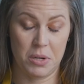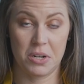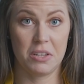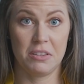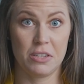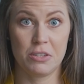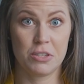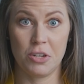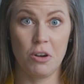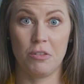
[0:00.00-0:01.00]
it on the
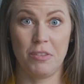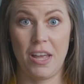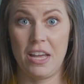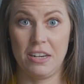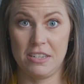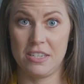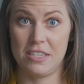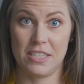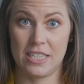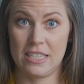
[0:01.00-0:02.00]
stove and
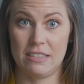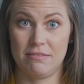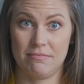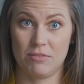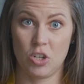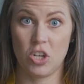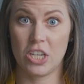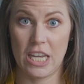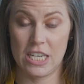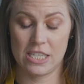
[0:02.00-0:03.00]

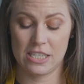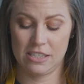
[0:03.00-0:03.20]
cook it.